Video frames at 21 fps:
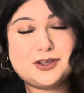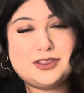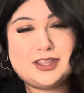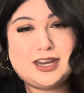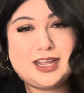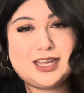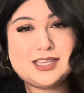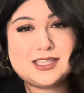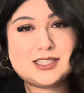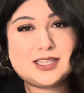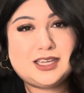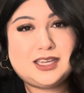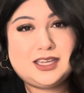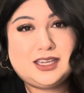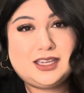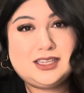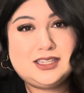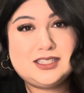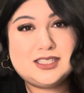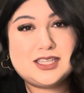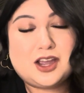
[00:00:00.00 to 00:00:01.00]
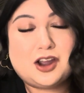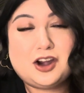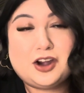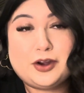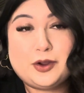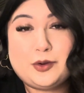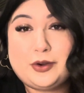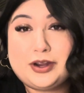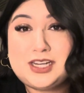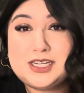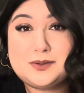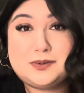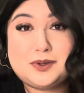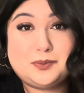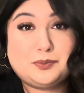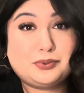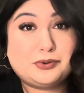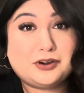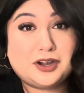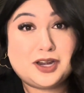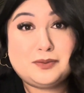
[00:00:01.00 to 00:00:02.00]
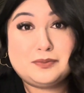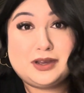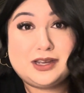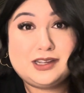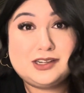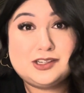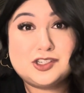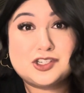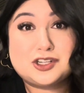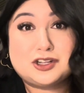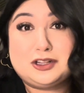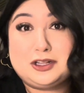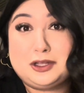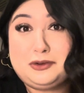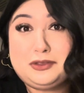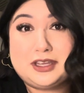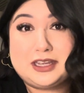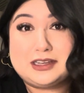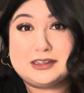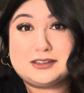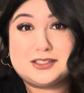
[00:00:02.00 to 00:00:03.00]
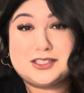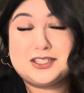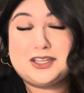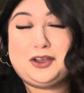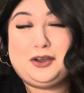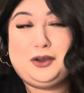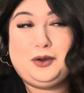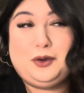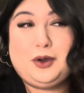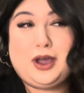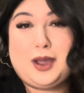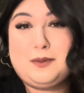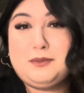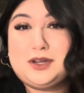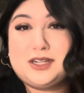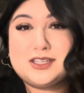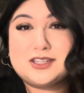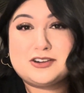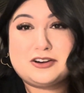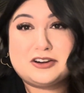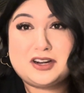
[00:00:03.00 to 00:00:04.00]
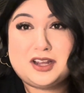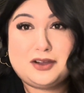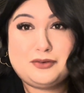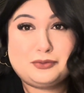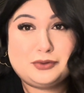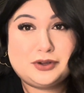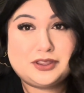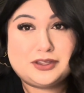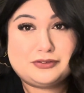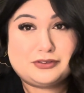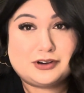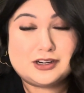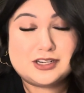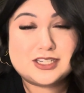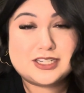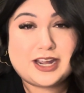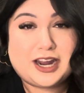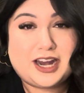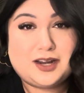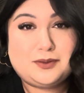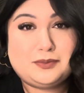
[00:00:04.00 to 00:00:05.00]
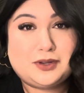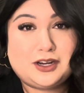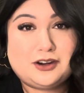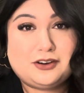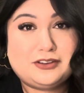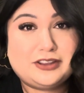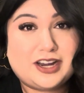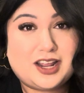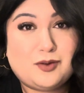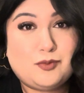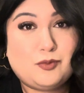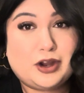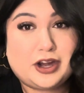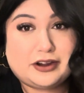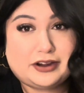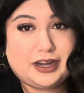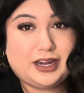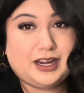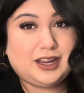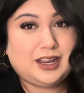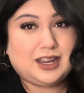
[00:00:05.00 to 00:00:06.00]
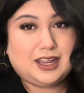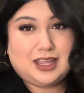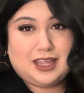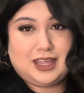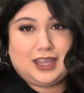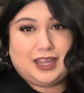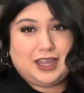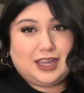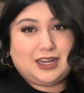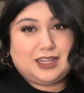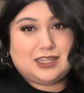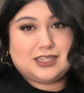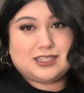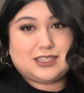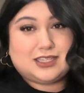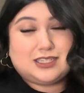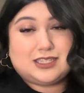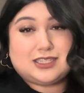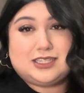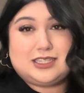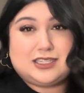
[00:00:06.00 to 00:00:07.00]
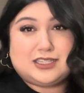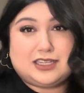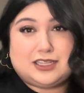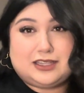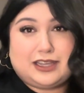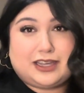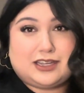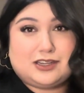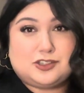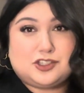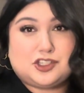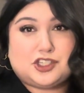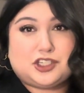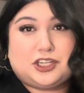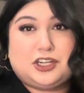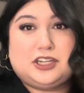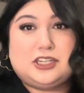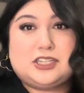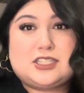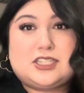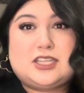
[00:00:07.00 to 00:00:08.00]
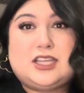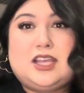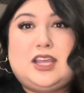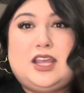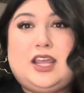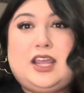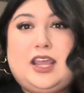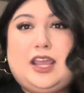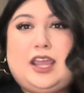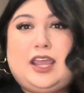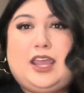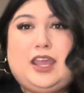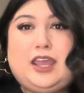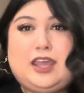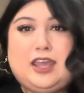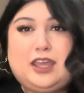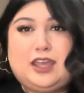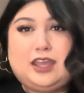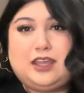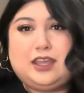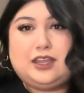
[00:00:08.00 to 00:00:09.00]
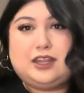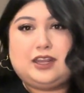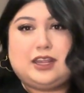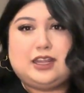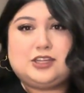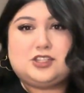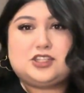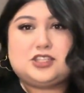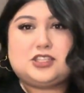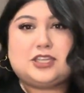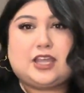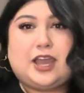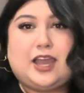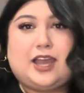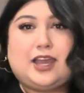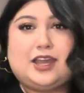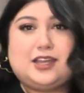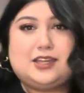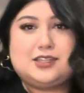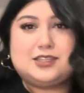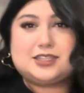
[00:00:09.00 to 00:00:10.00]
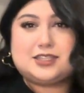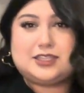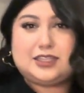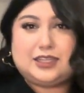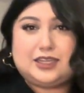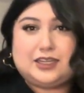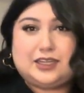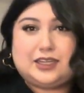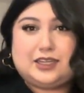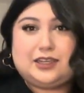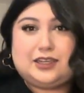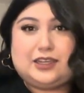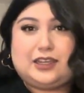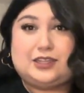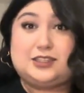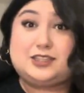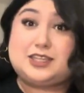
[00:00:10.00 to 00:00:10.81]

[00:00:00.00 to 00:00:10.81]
the next things are going to be pretty much clothing. So I'm going to start off with the first item here that I'm wearing. And it's this Disneyland shirt. And it just has it